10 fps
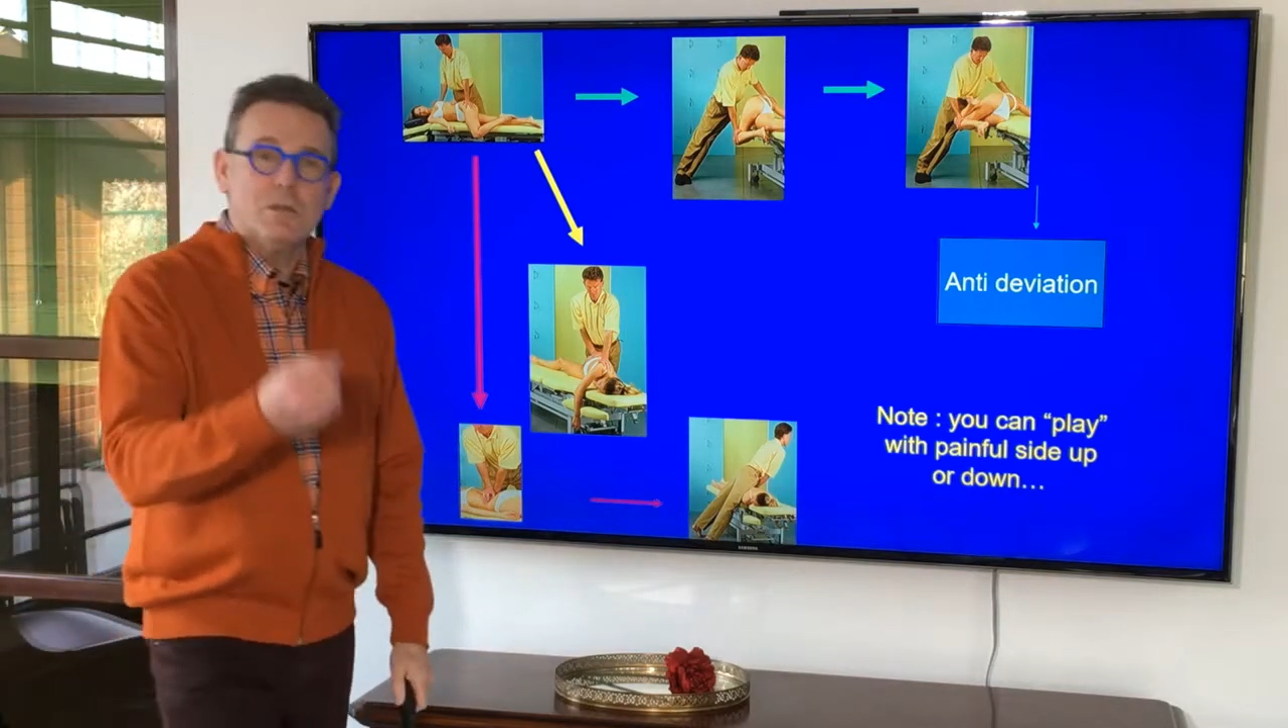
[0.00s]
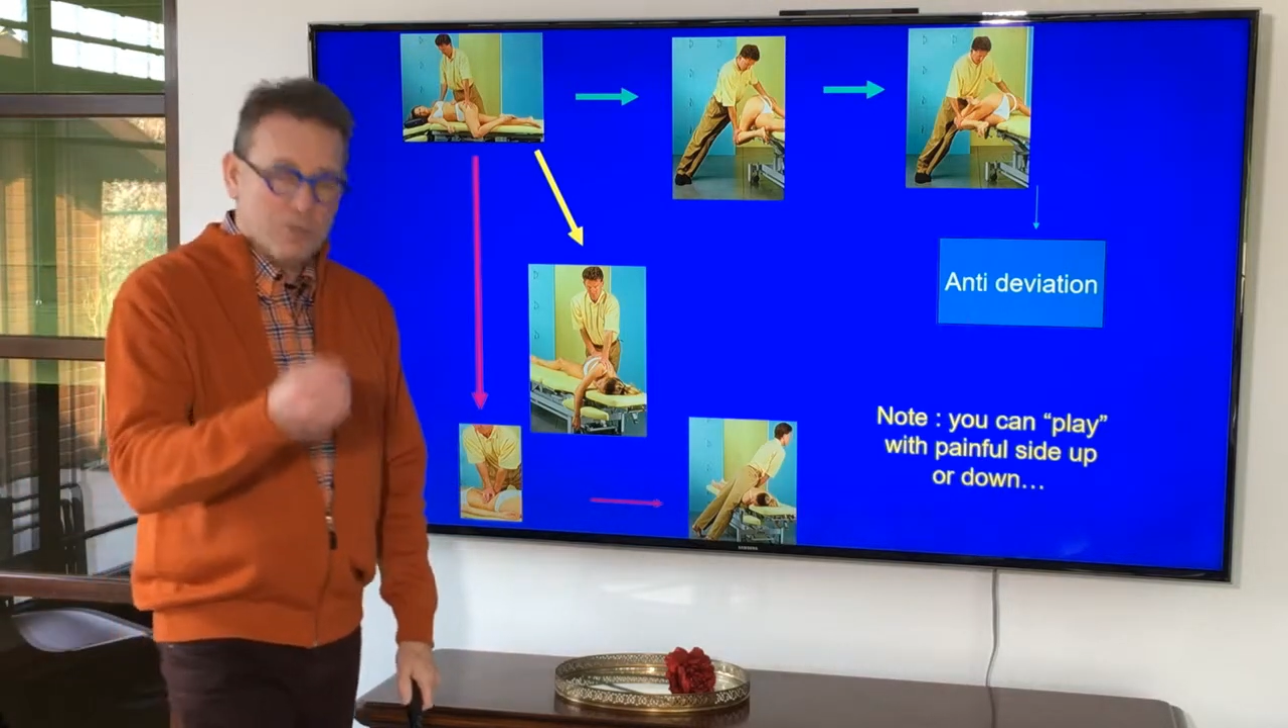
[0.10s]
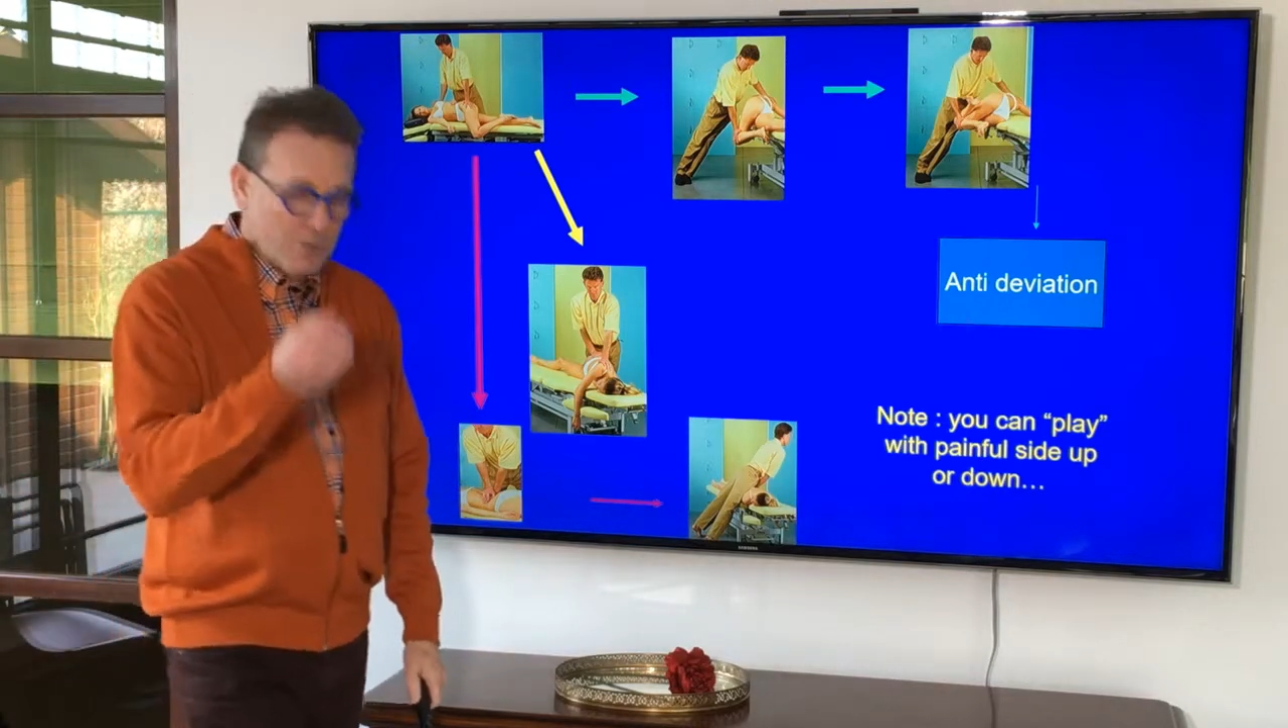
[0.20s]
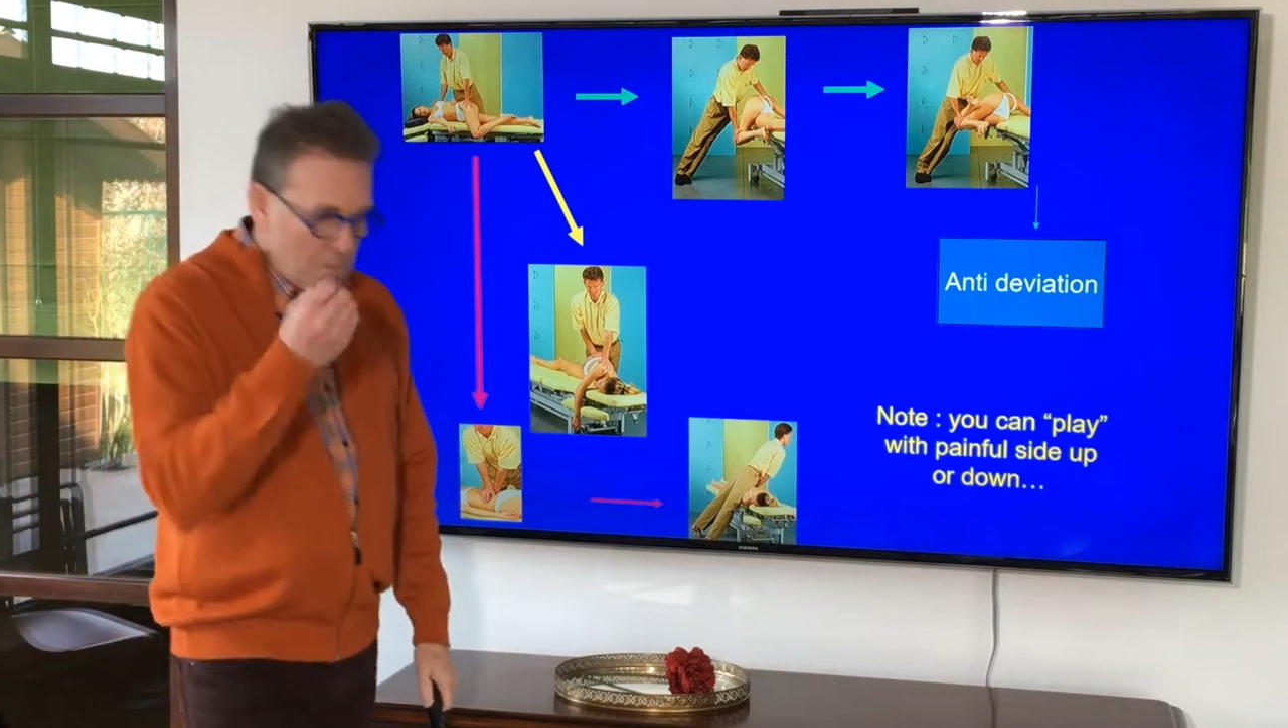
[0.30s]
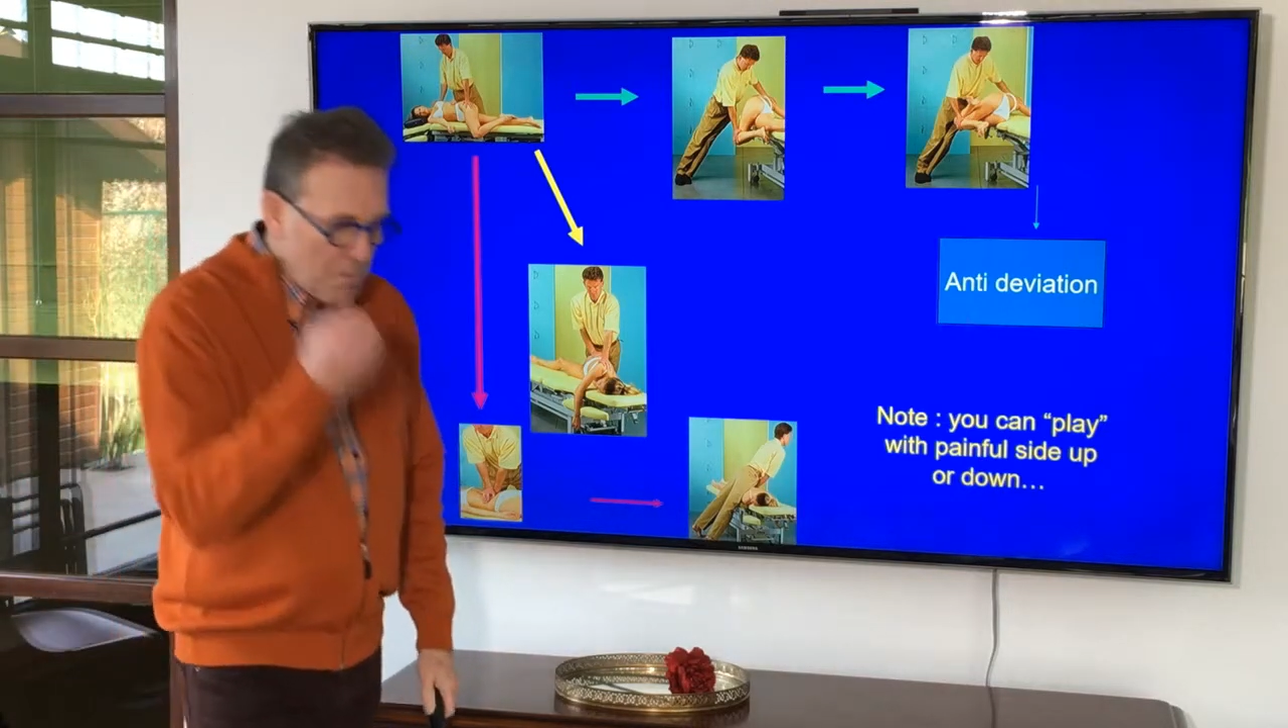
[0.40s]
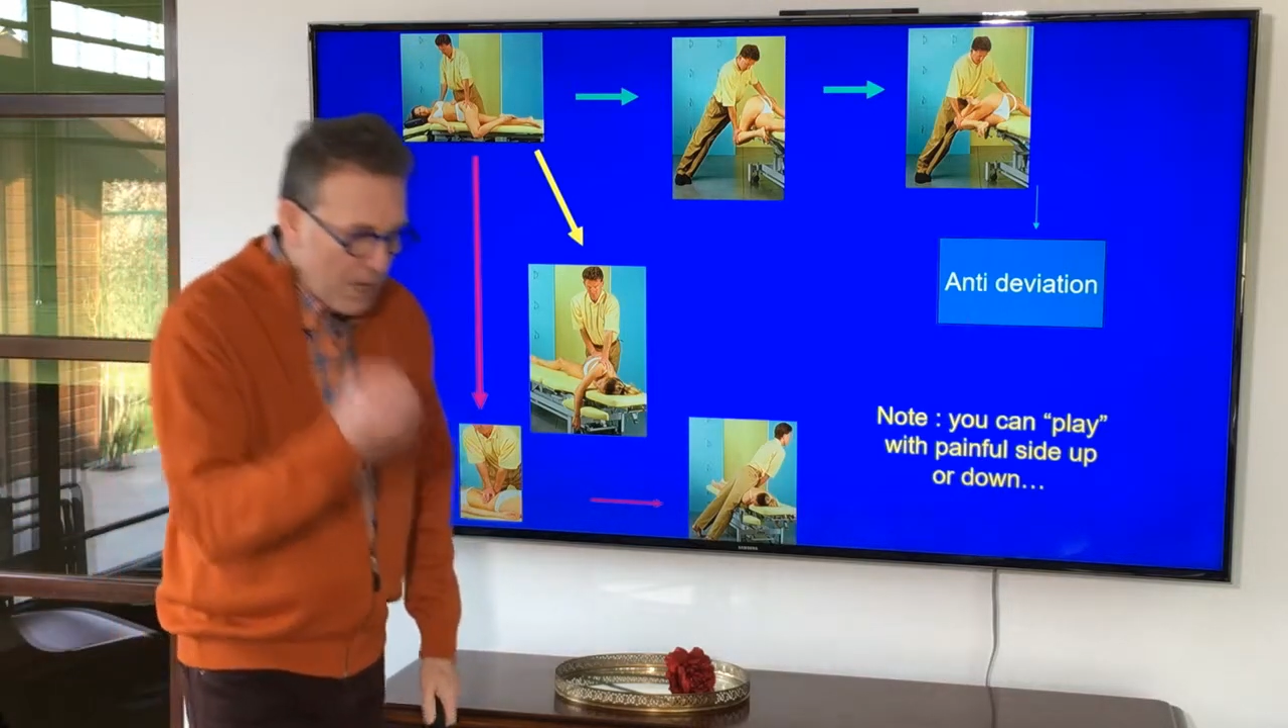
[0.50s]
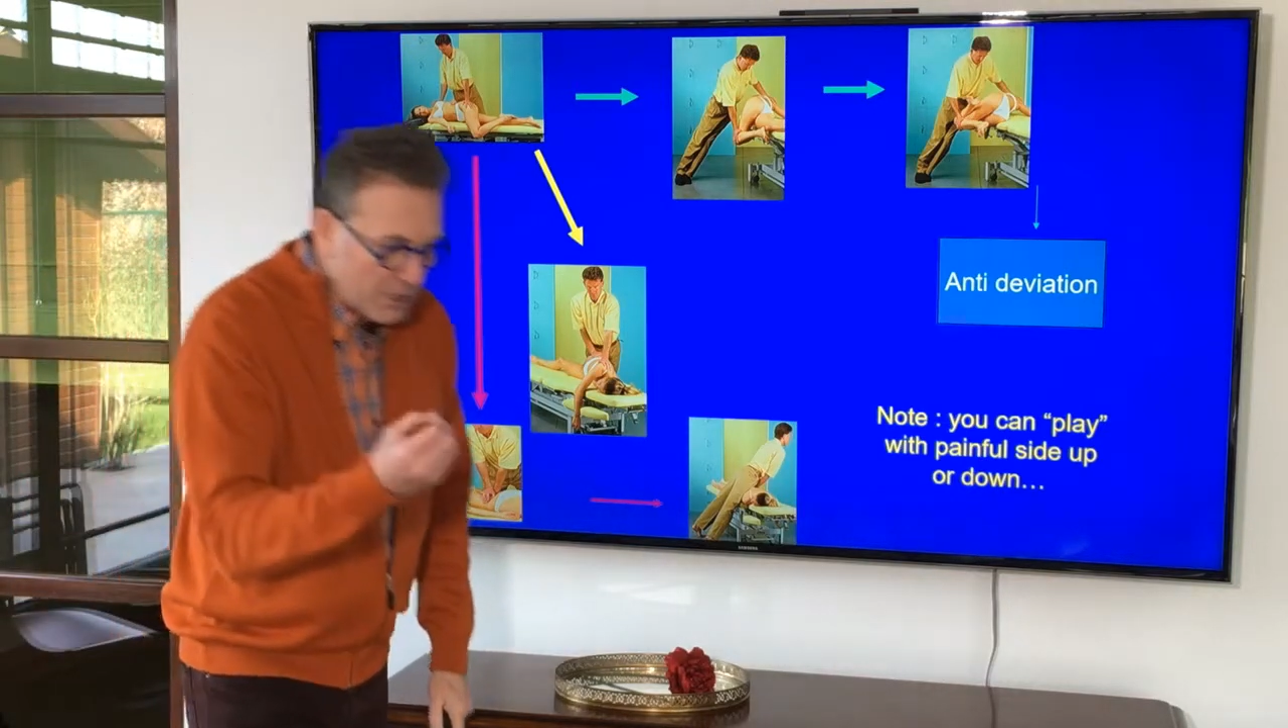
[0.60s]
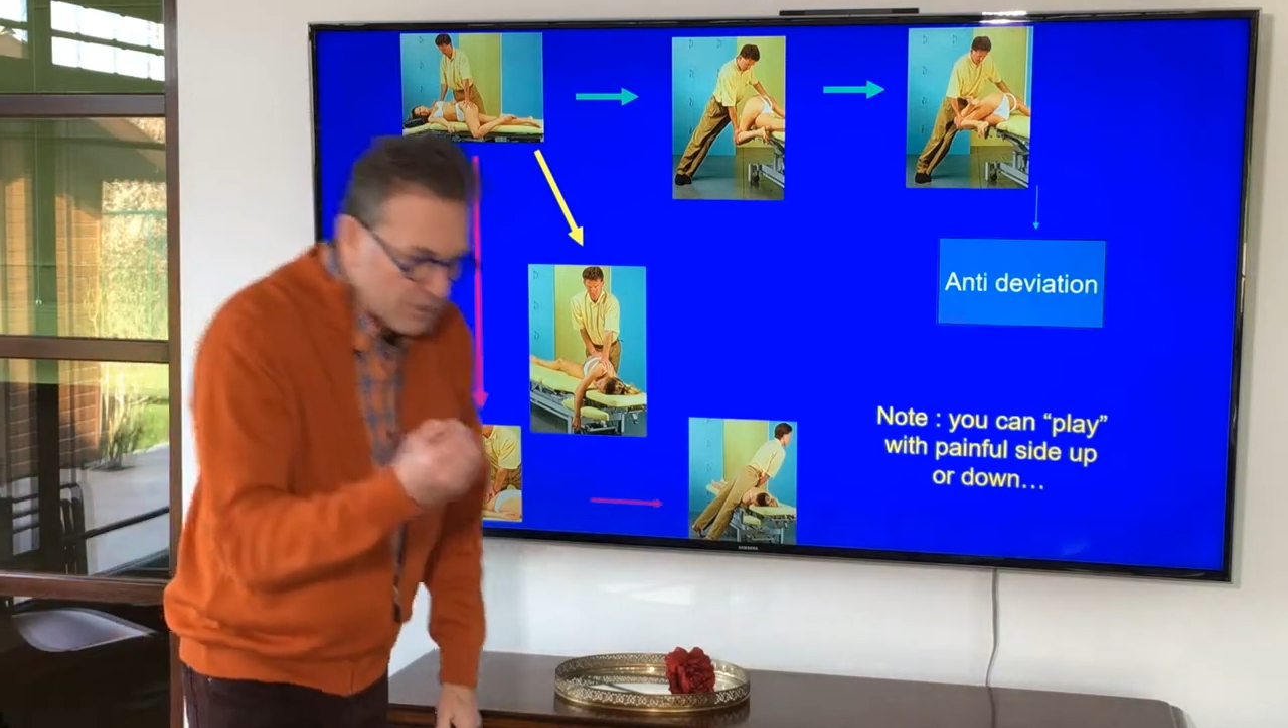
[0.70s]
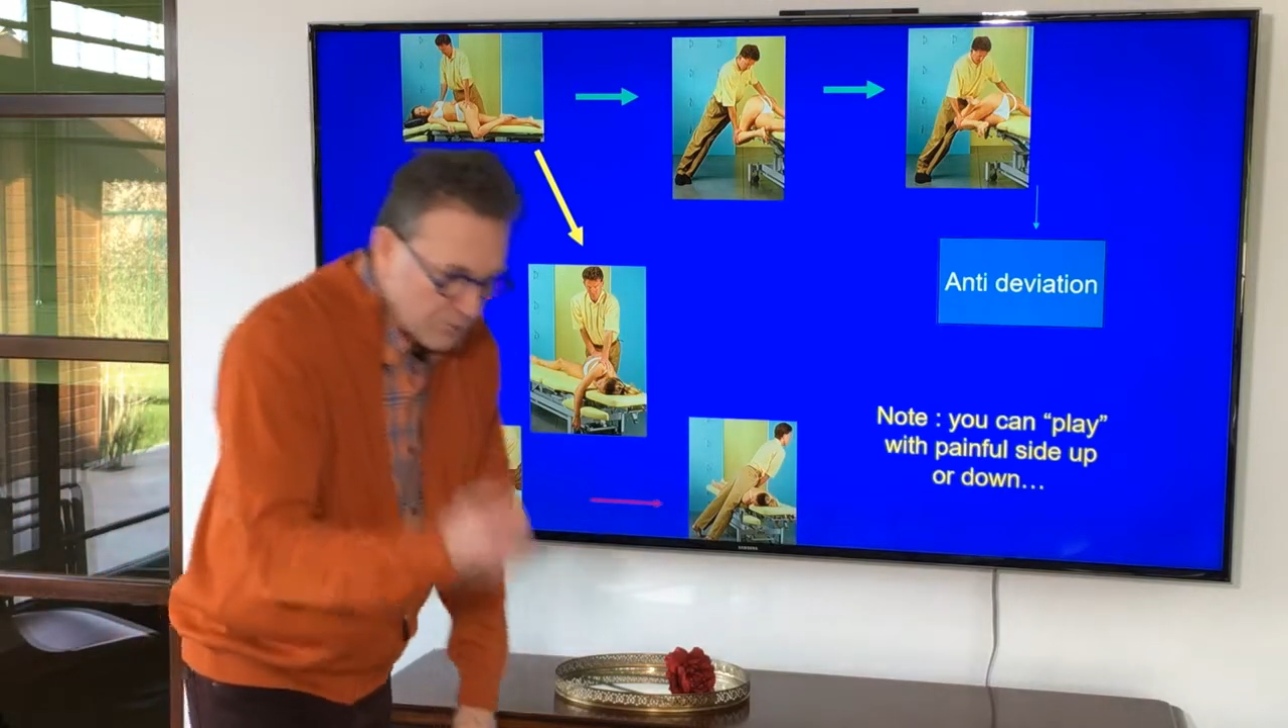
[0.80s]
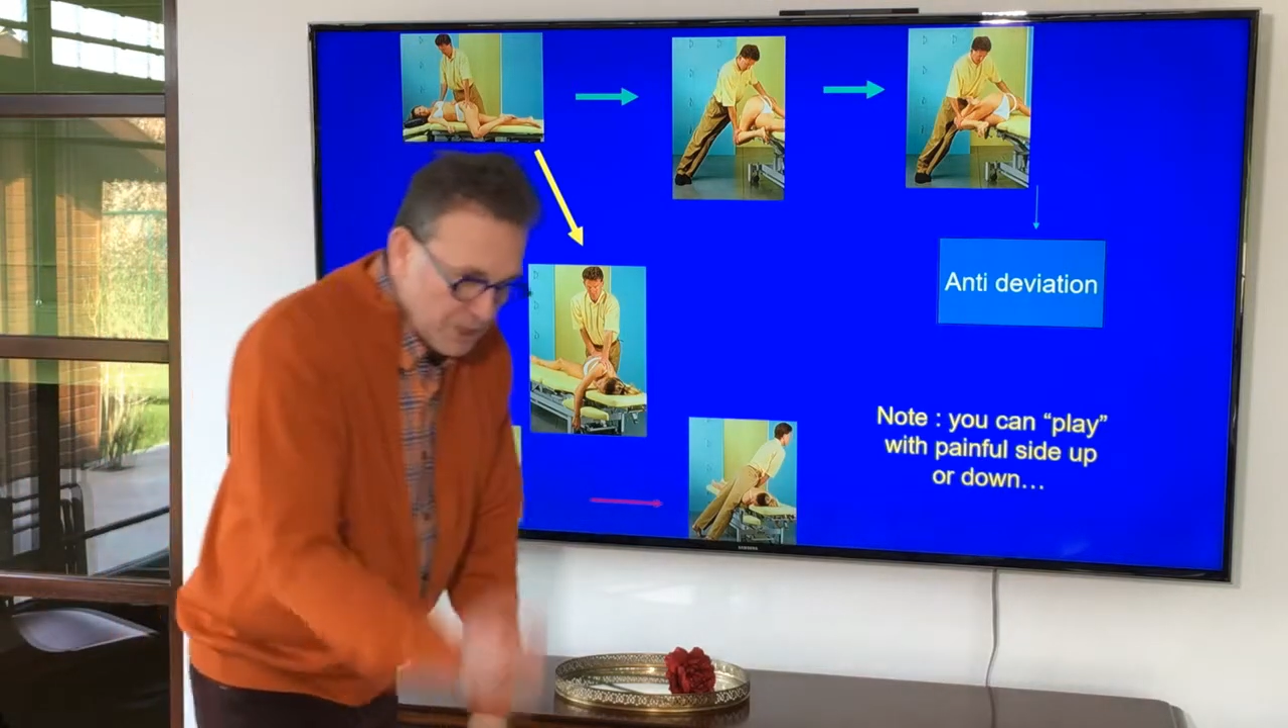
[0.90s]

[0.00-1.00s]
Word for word: the main